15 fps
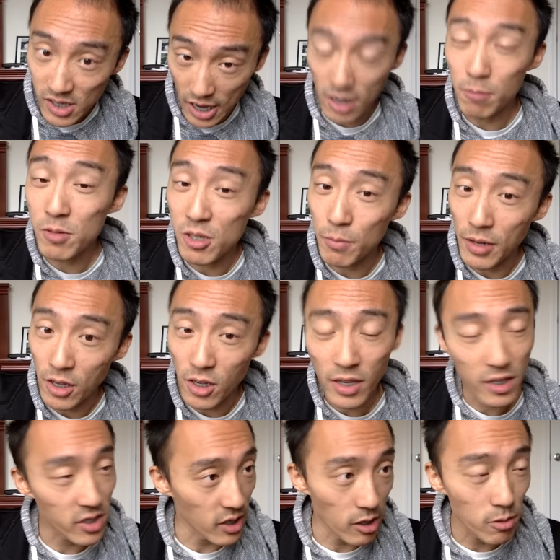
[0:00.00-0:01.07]
send them to me. You
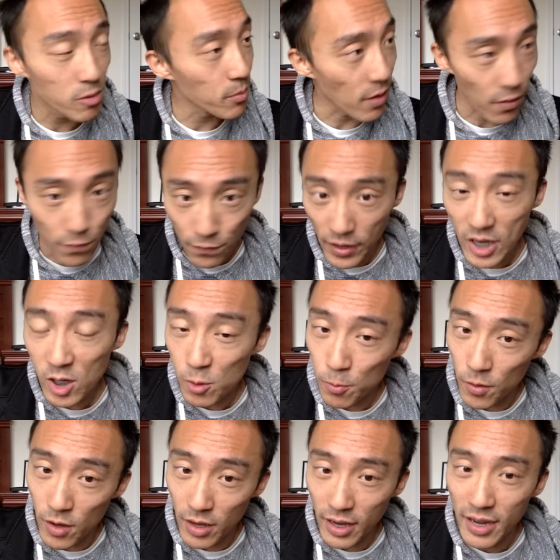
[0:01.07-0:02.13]
can send them to me on
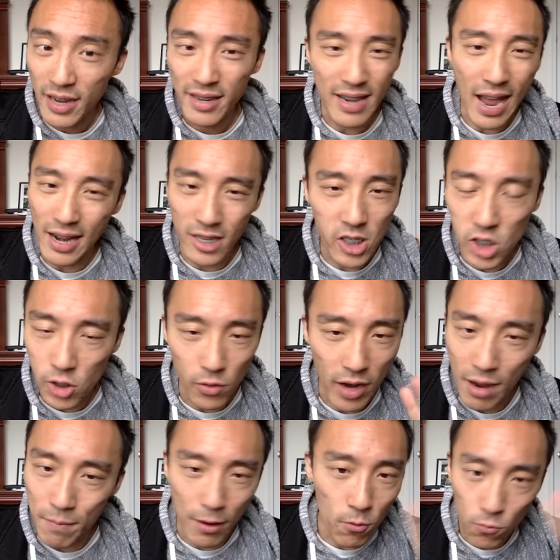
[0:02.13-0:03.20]
Facebook, not
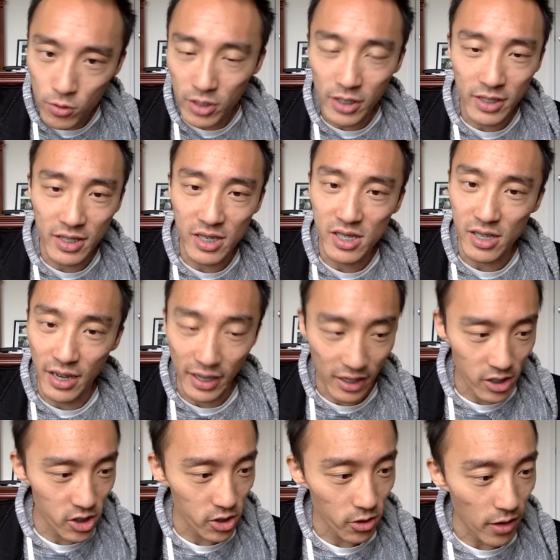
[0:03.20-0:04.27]
Instagram. I really dislike
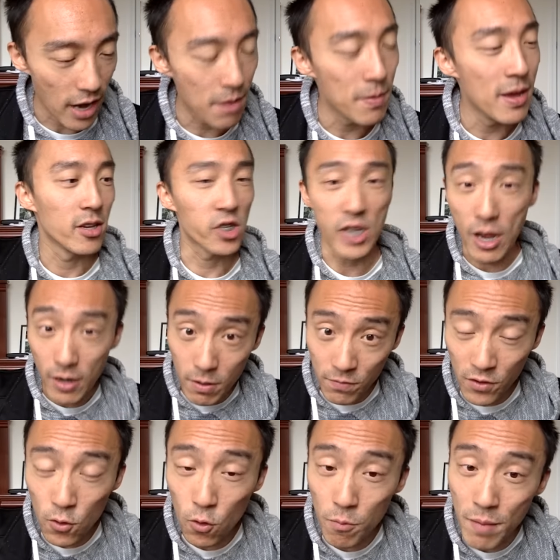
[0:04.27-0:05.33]
Instagram. Shout out
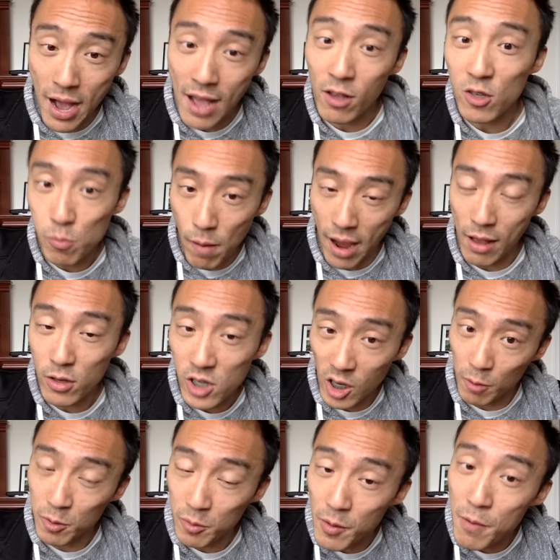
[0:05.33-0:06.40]
viewer Miles. Miles
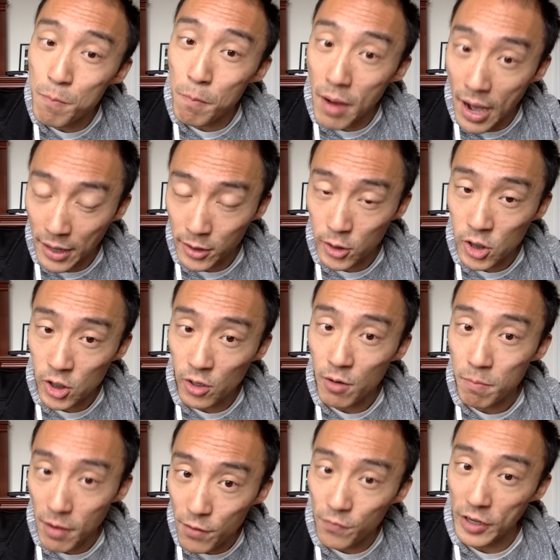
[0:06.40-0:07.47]
helps me monitor
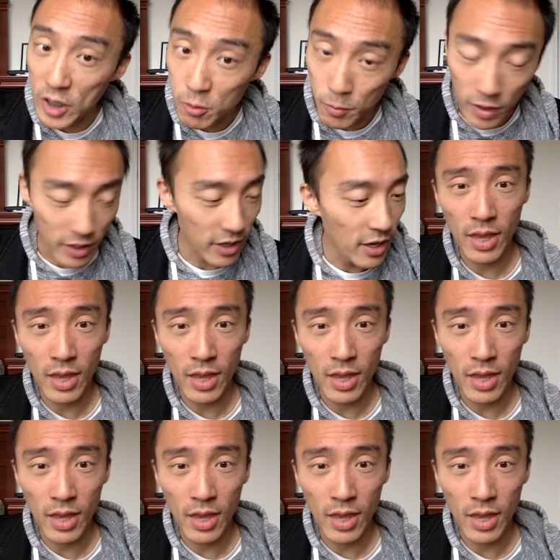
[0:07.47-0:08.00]
my Facebook.